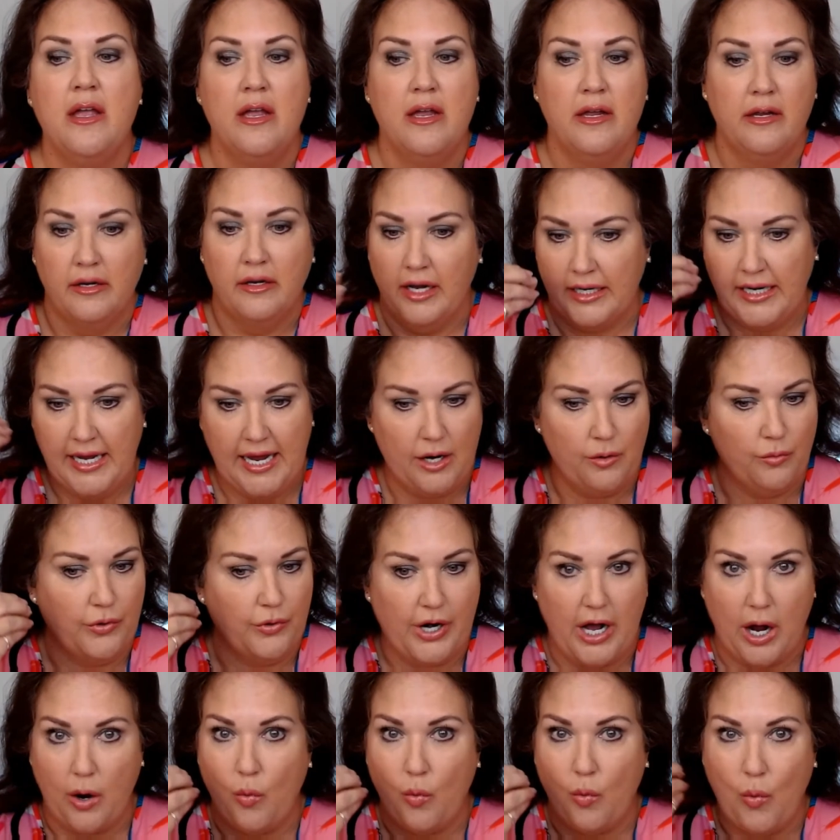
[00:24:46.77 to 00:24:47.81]
Again, we're
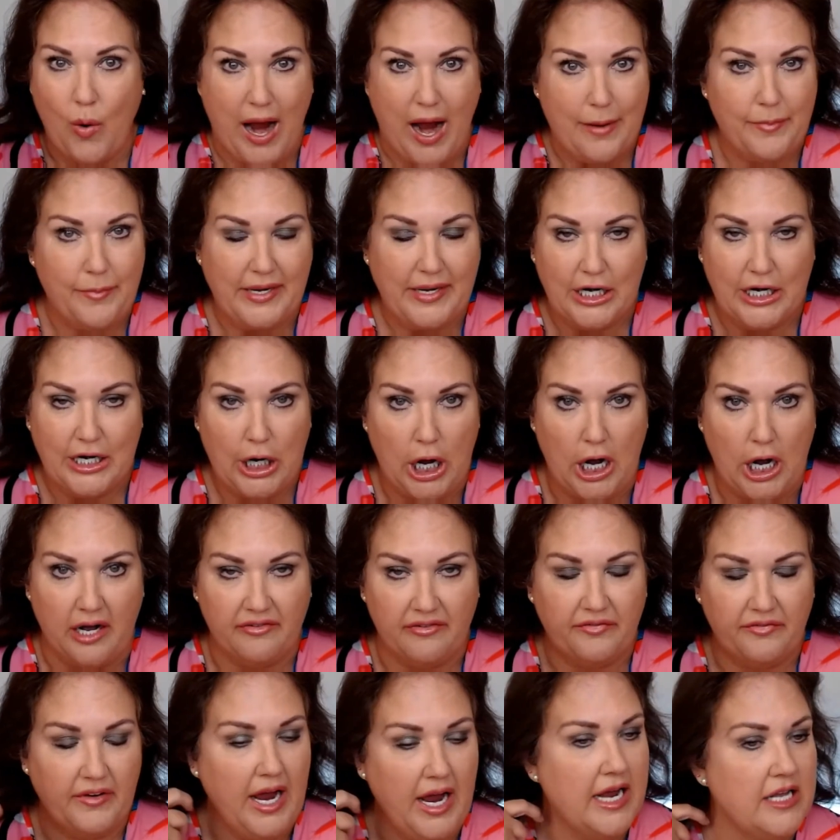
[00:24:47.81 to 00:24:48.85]
not wiping it off.
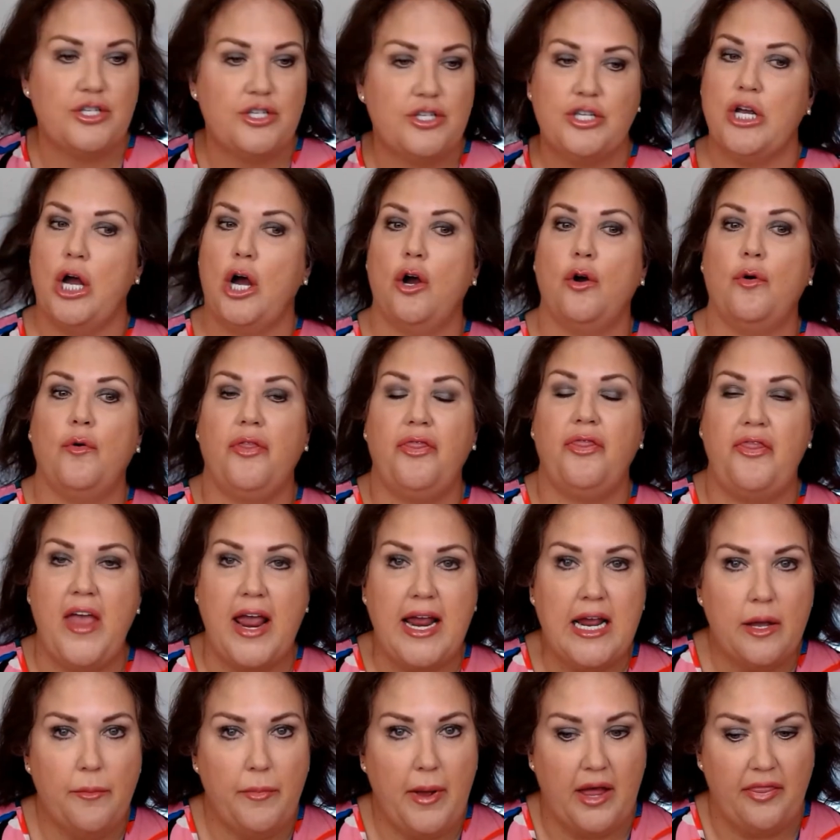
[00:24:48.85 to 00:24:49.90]
And so think
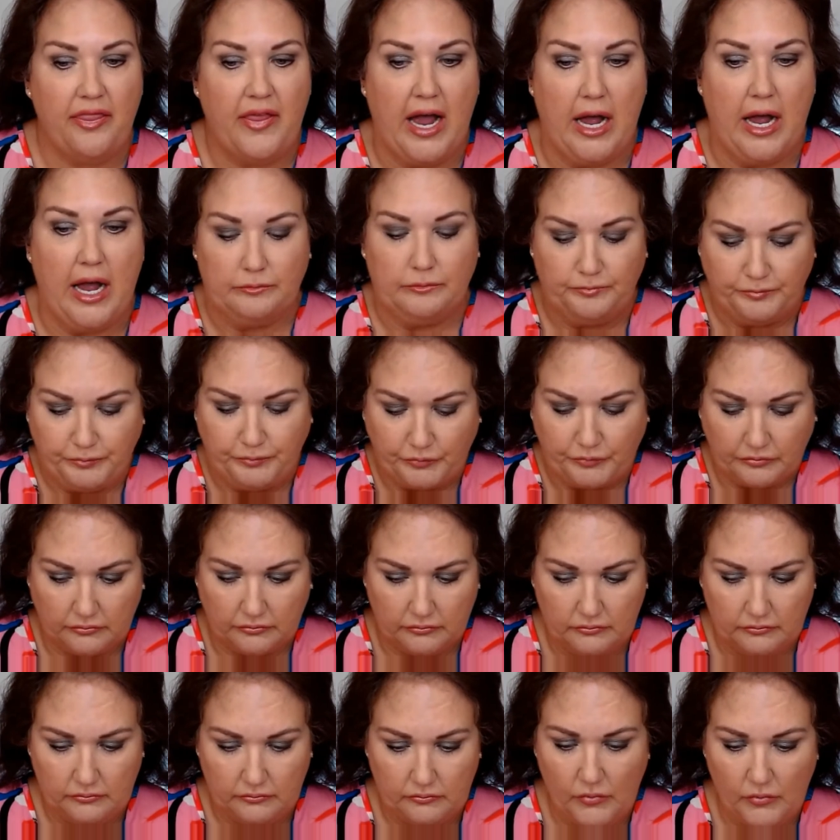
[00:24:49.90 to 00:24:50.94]
about that
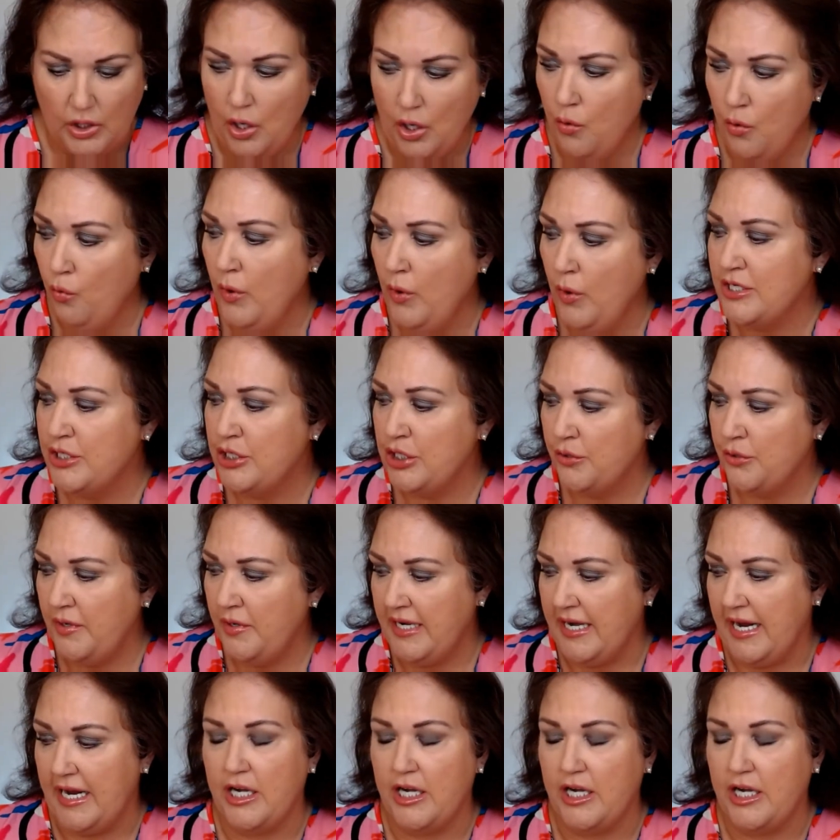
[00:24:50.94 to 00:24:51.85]
when doing it.